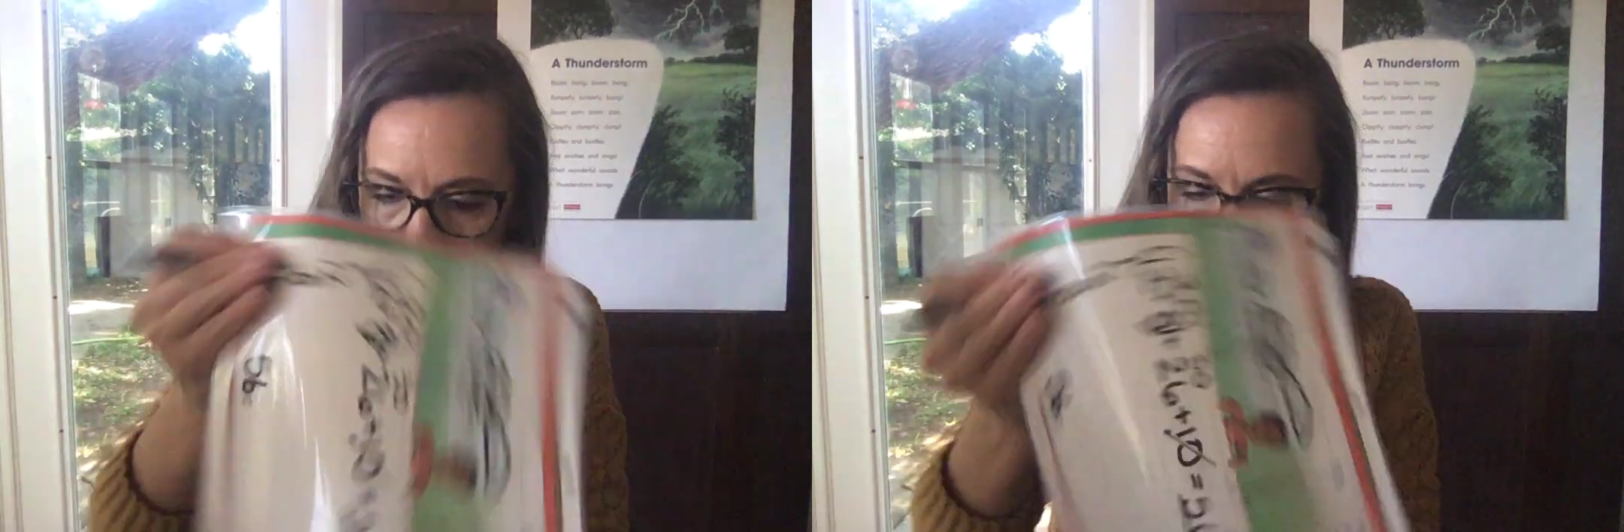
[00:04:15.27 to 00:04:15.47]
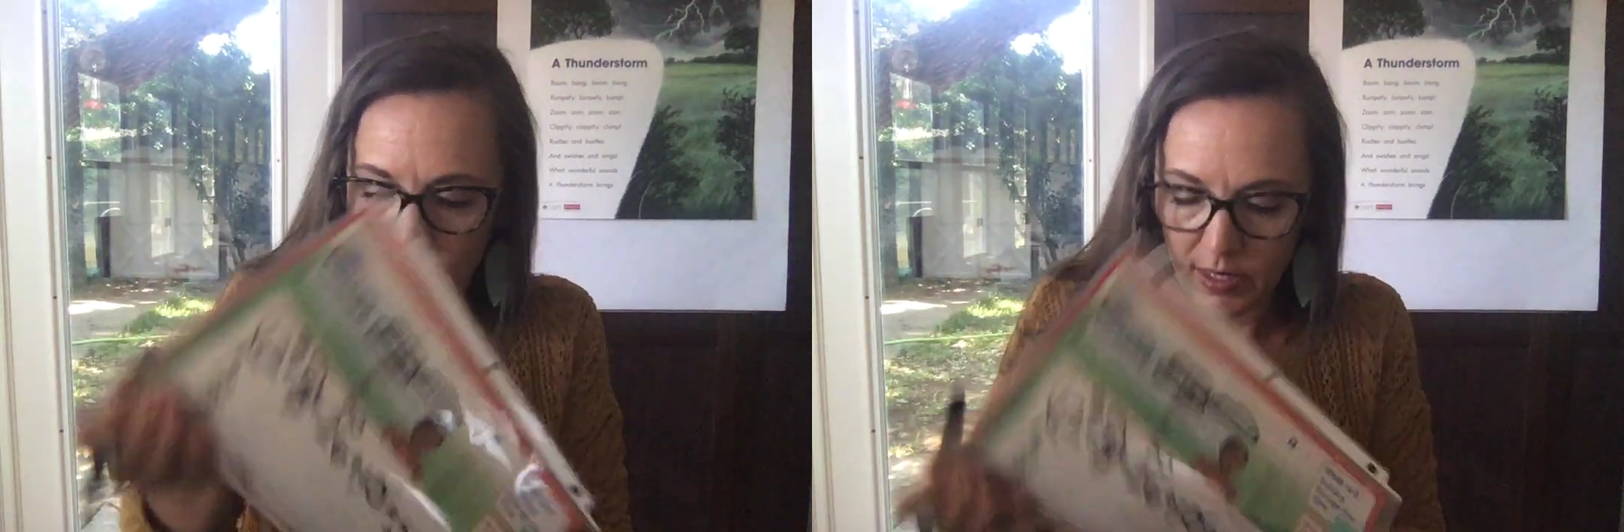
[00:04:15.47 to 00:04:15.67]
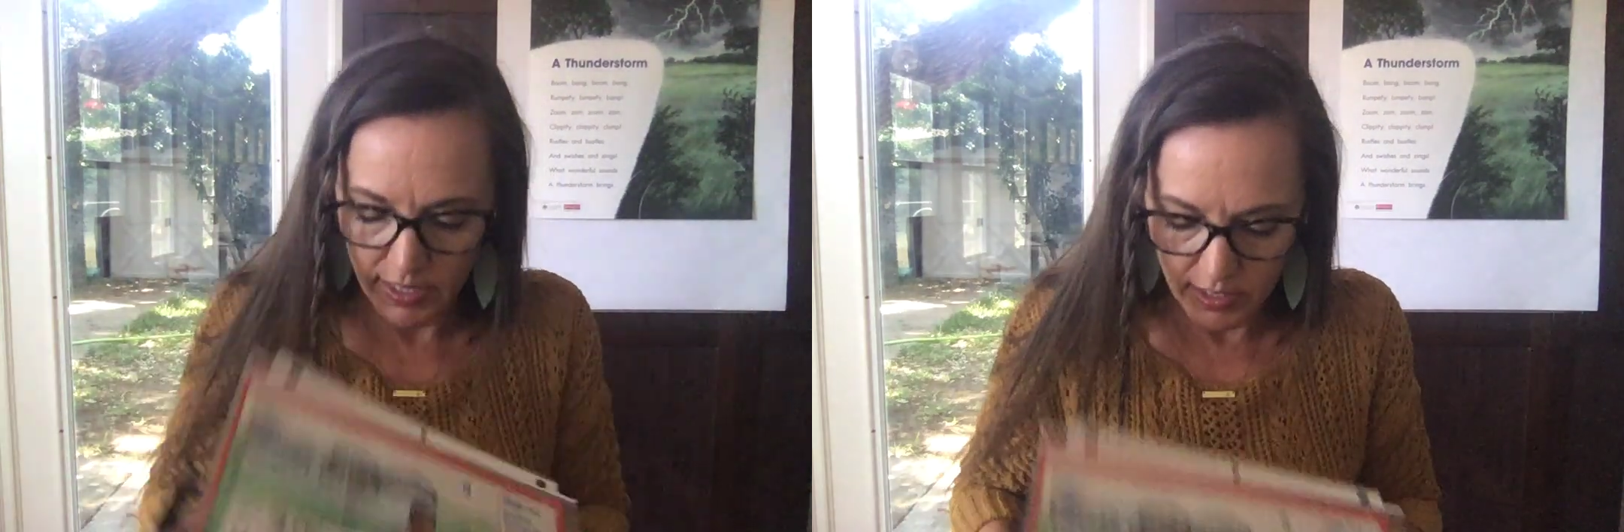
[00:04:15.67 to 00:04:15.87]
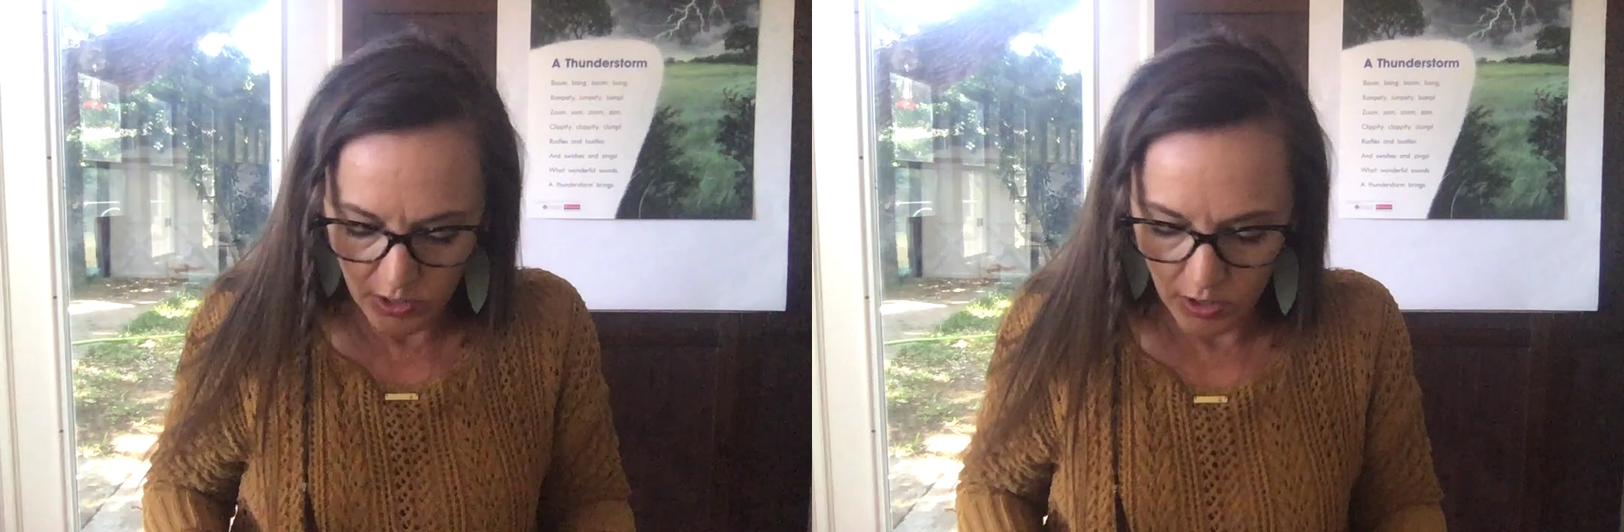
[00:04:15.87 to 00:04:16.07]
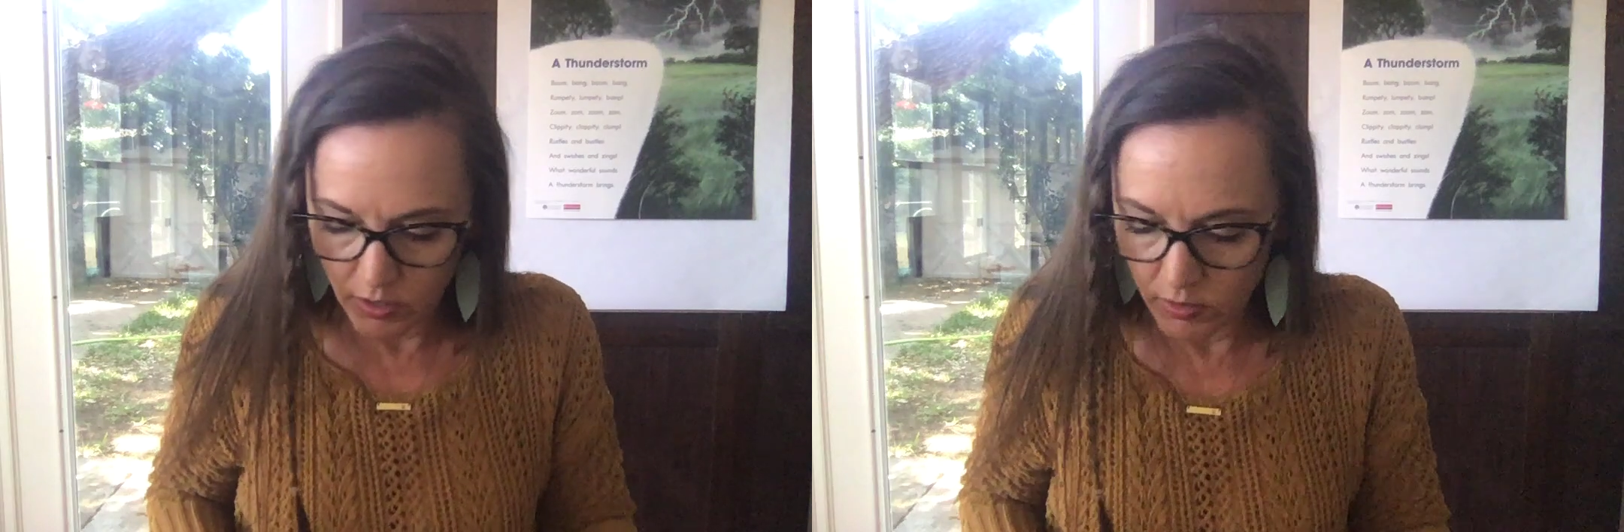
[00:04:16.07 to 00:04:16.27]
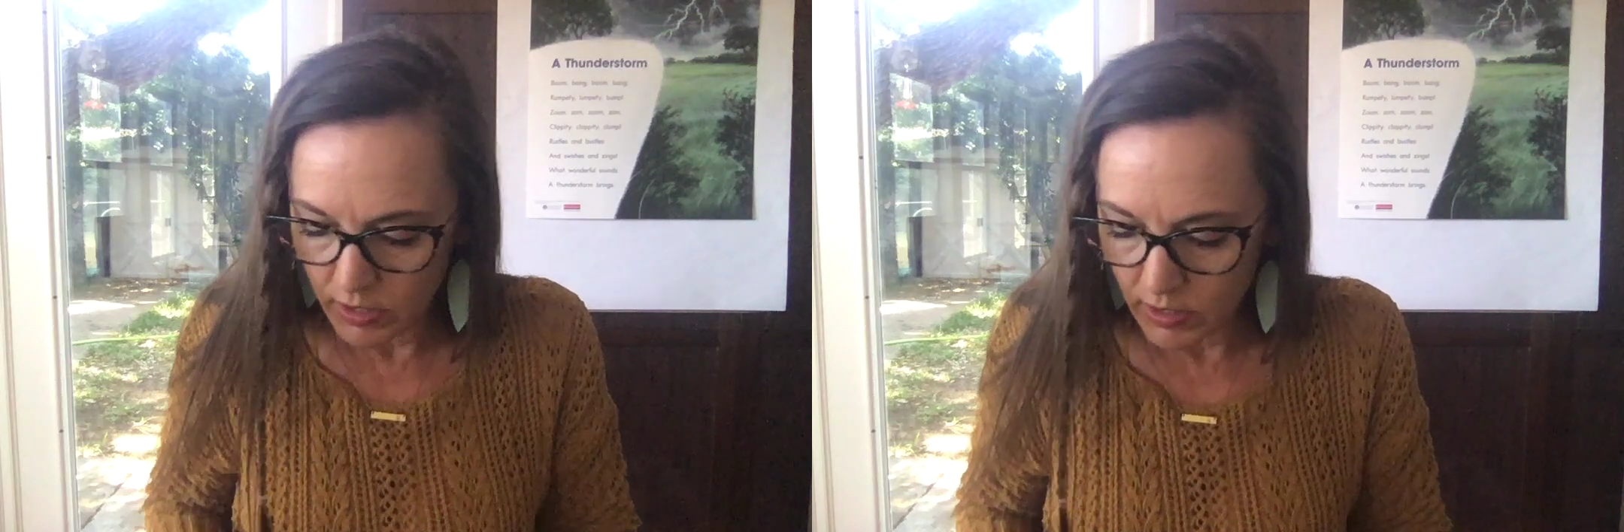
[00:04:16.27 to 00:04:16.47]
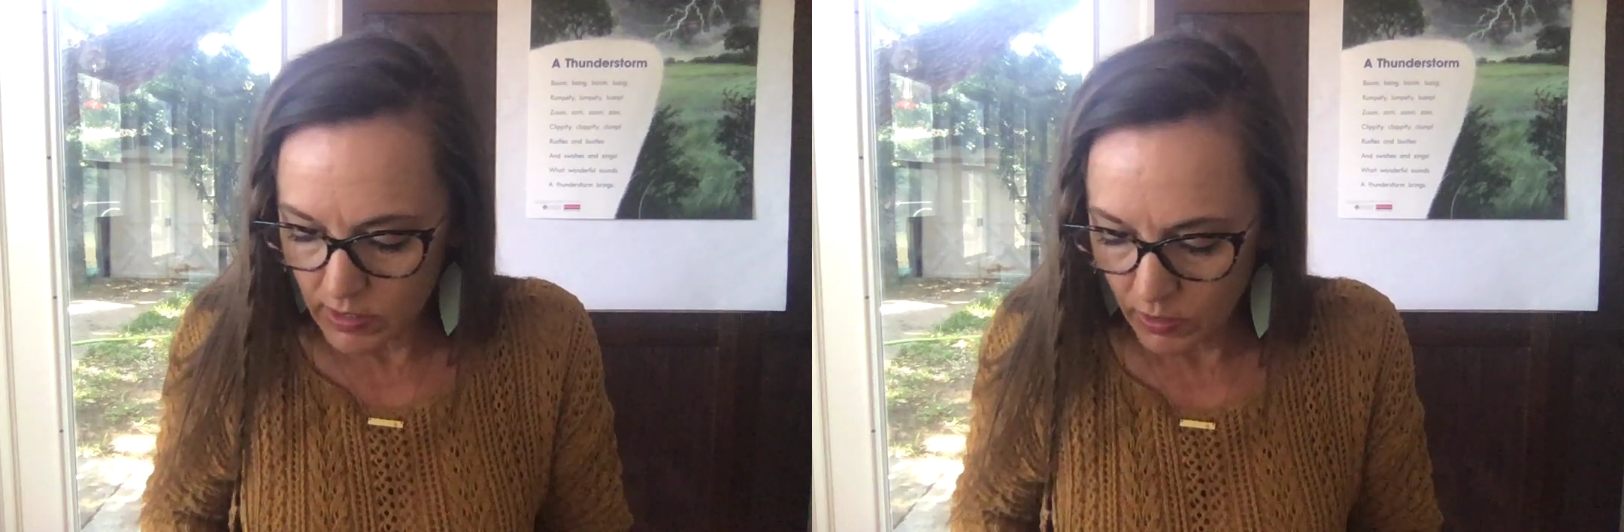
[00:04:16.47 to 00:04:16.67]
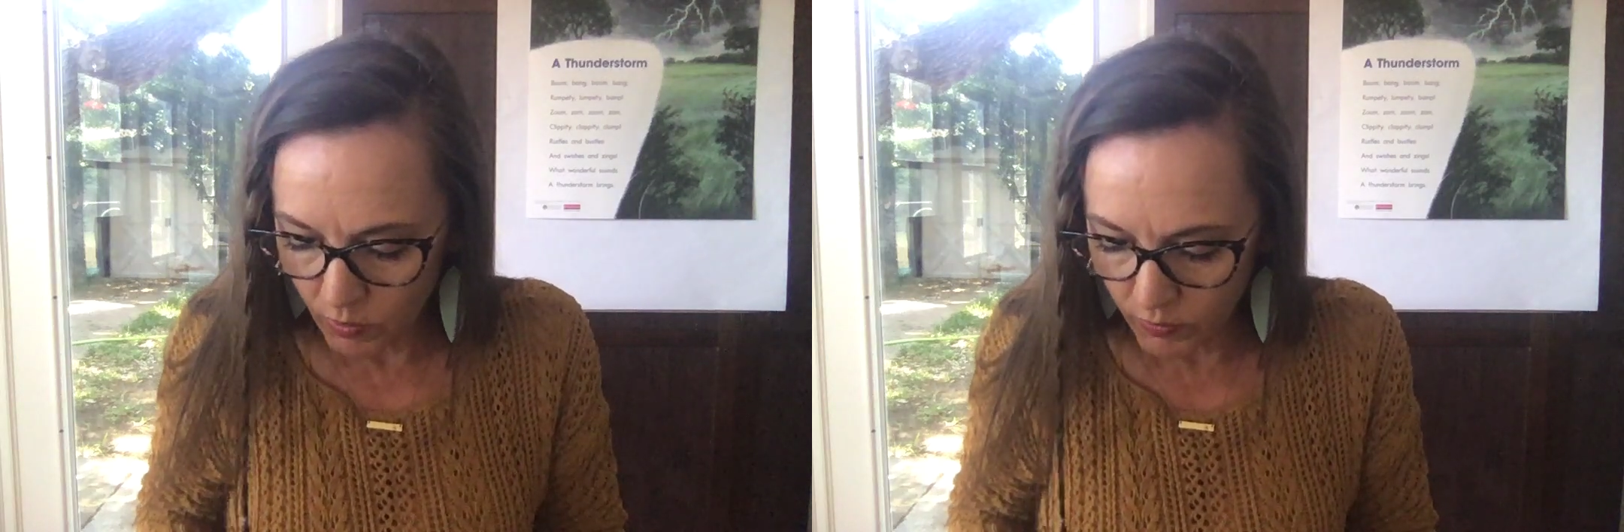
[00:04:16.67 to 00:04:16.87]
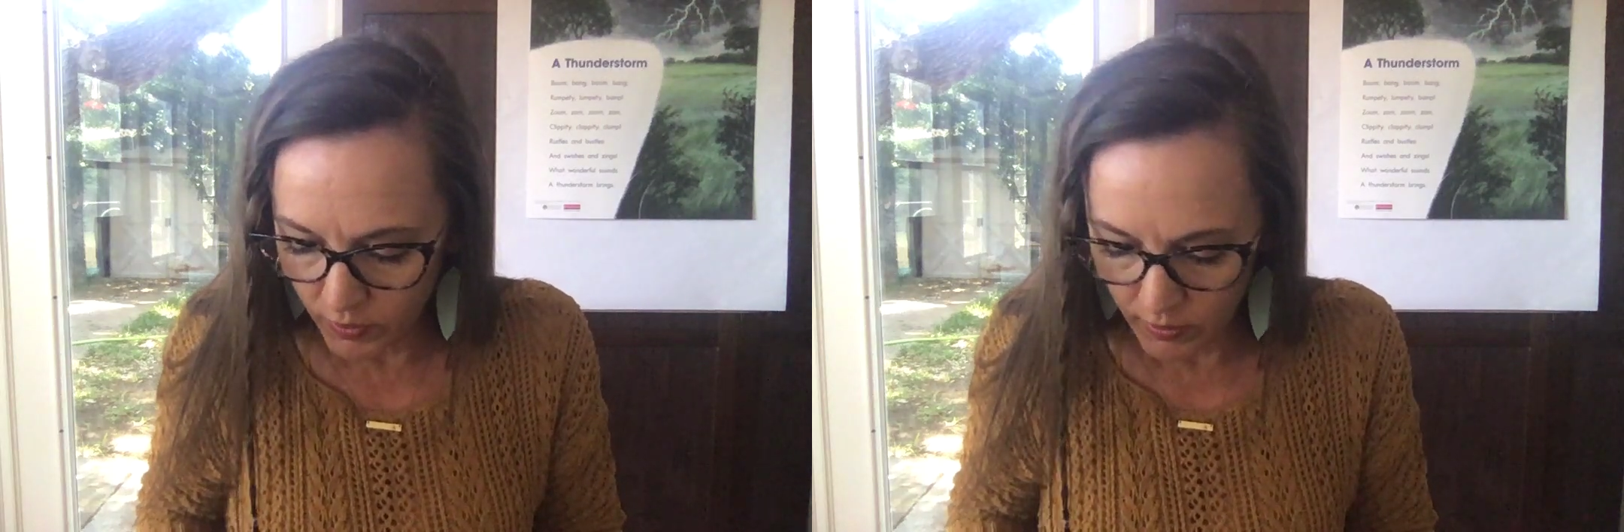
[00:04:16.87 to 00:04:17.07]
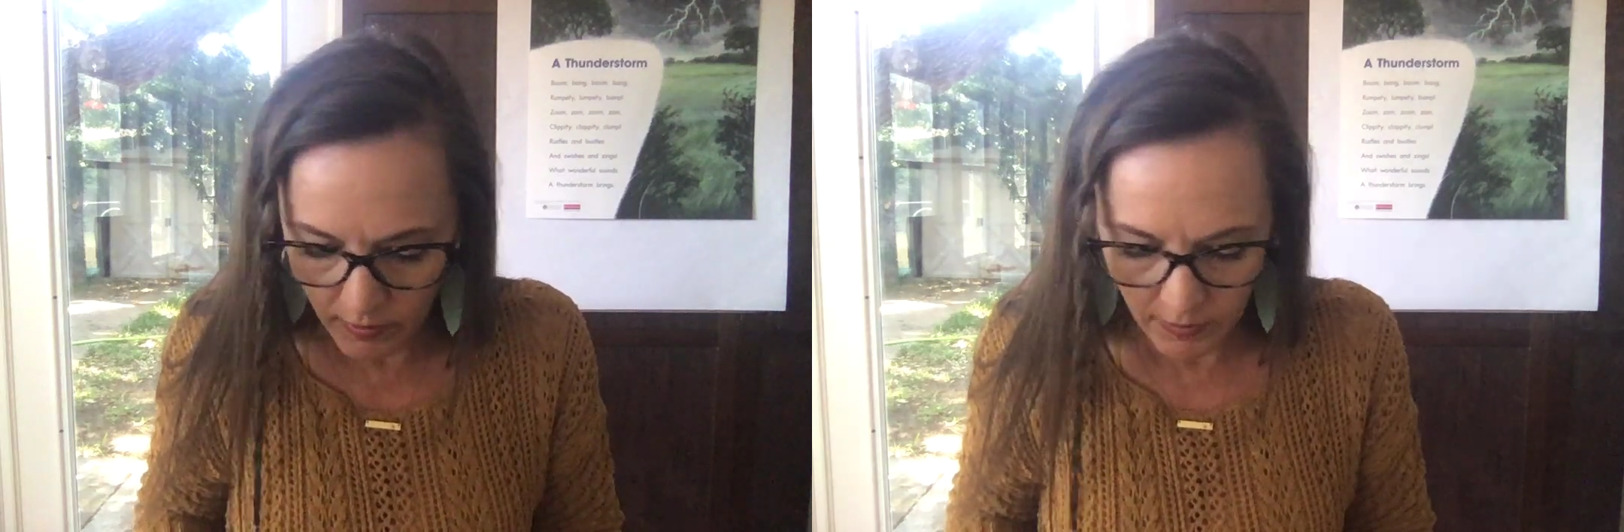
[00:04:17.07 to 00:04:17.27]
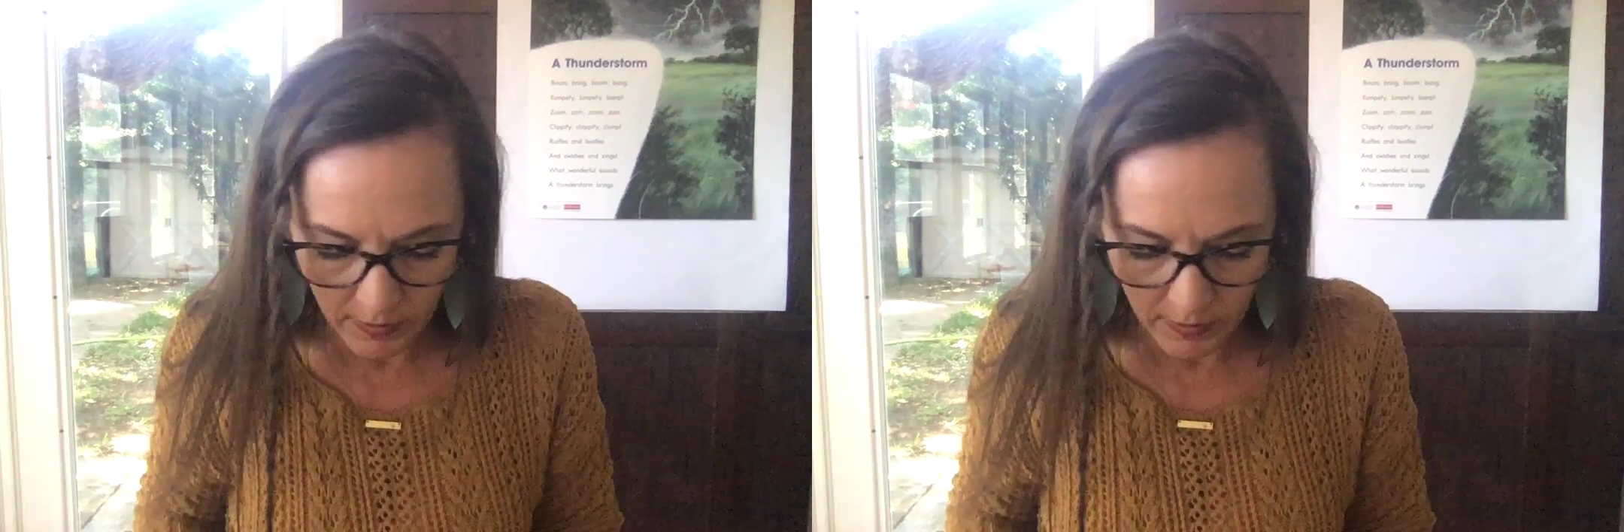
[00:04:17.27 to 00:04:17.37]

while I turn this over.